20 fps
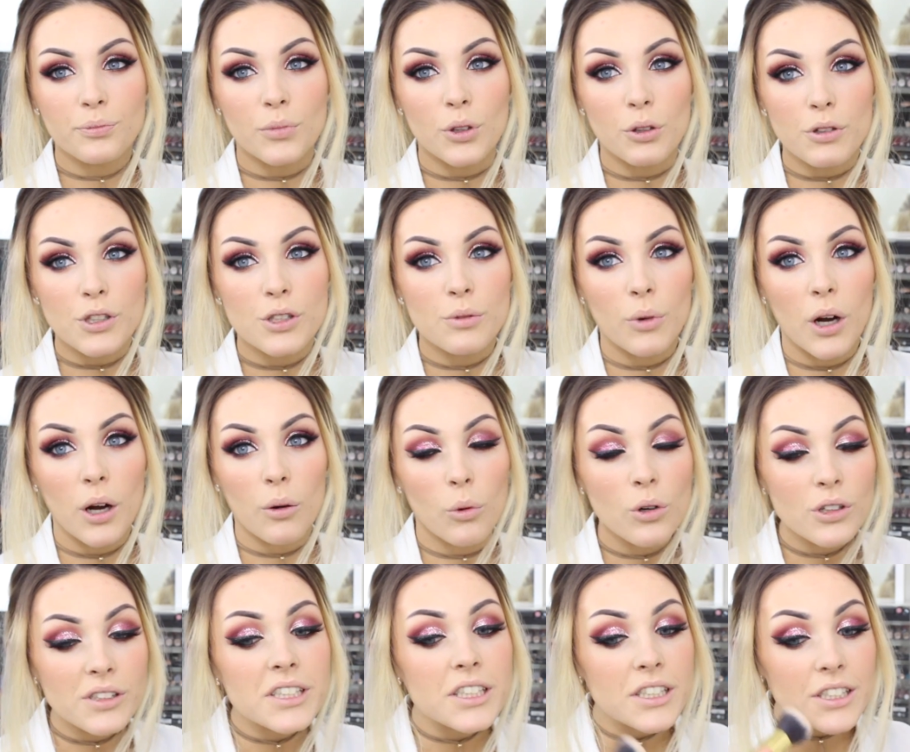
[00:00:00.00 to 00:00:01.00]
But the reason why I
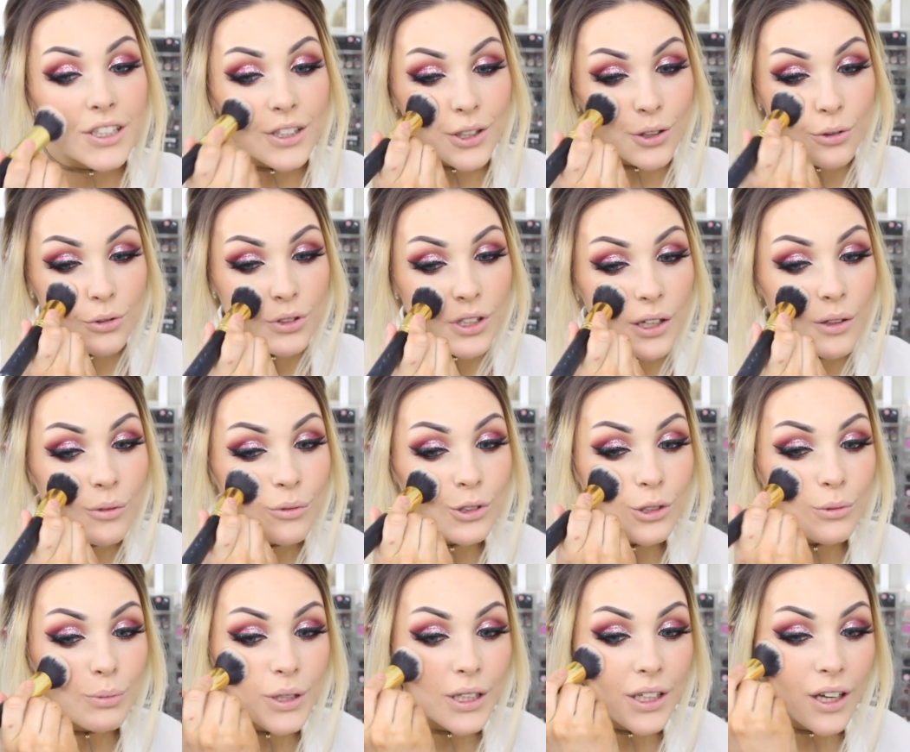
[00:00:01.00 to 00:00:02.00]
wanted to use it
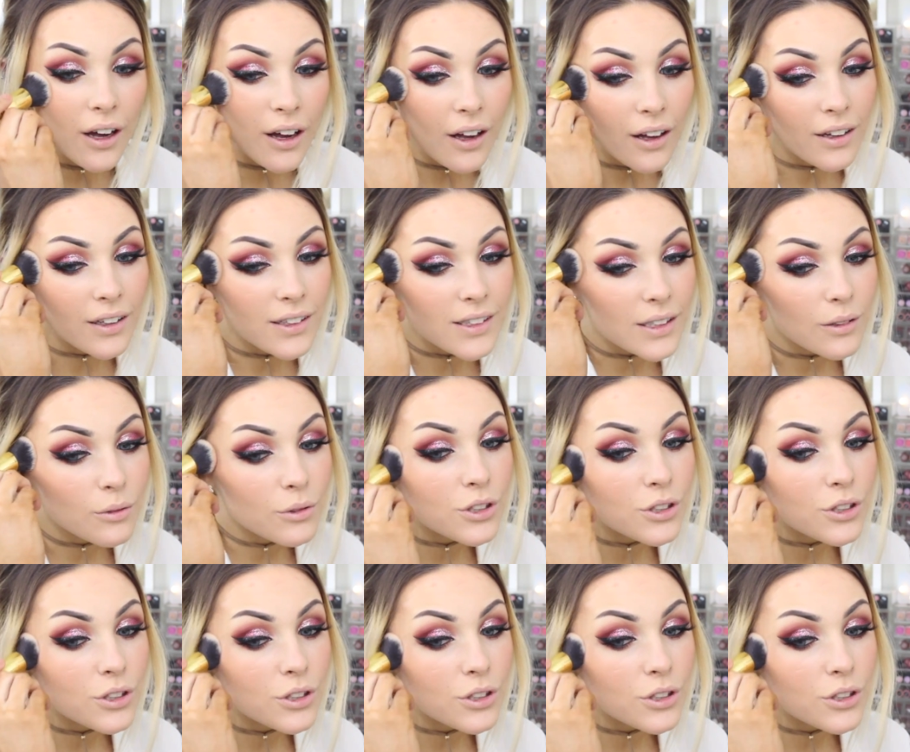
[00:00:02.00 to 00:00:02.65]
was because it